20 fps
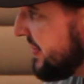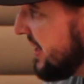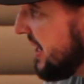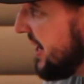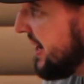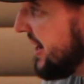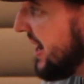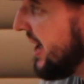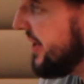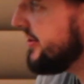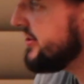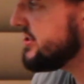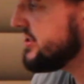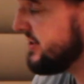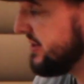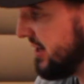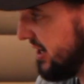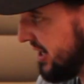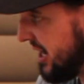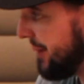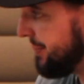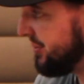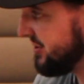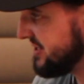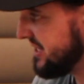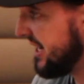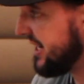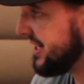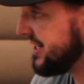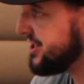and now there's a couple
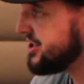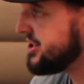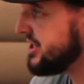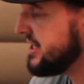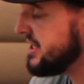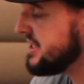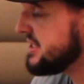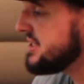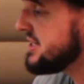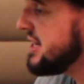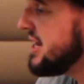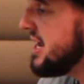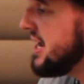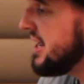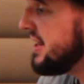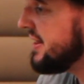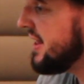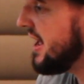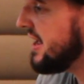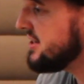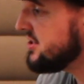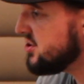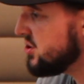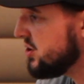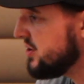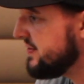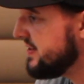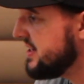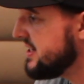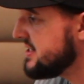technicians that
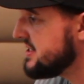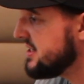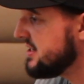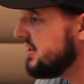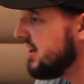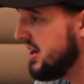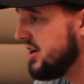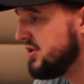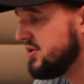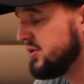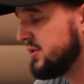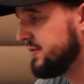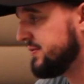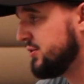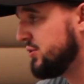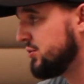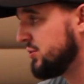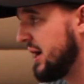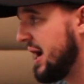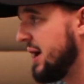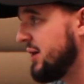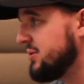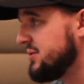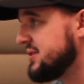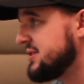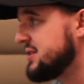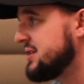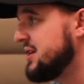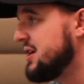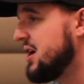service and do the full routes.
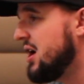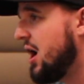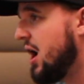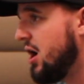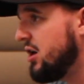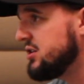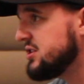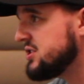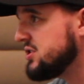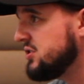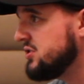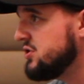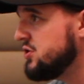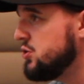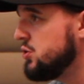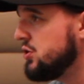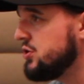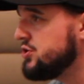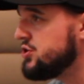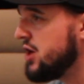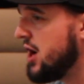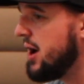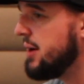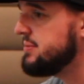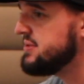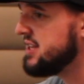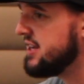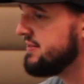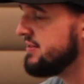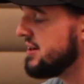Also do jobs
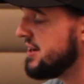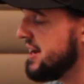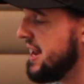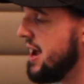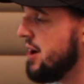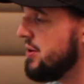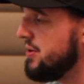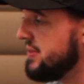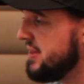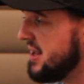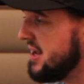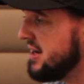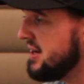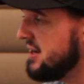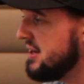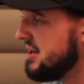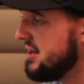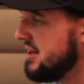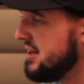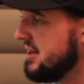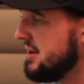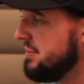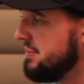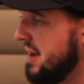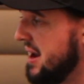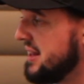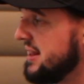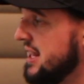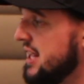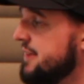every now and then,
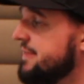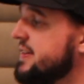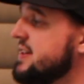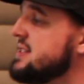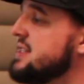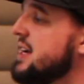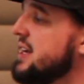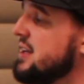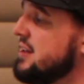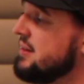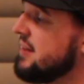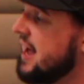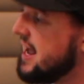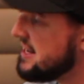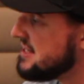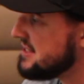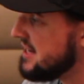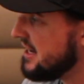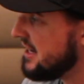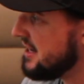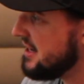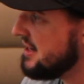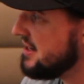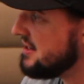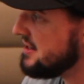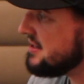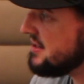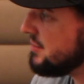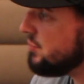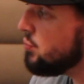mainly if it's like a last second
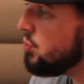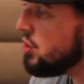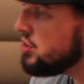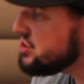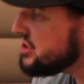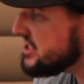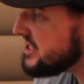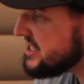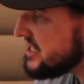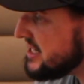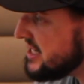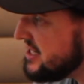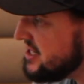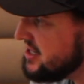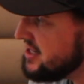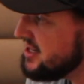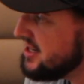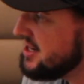emergency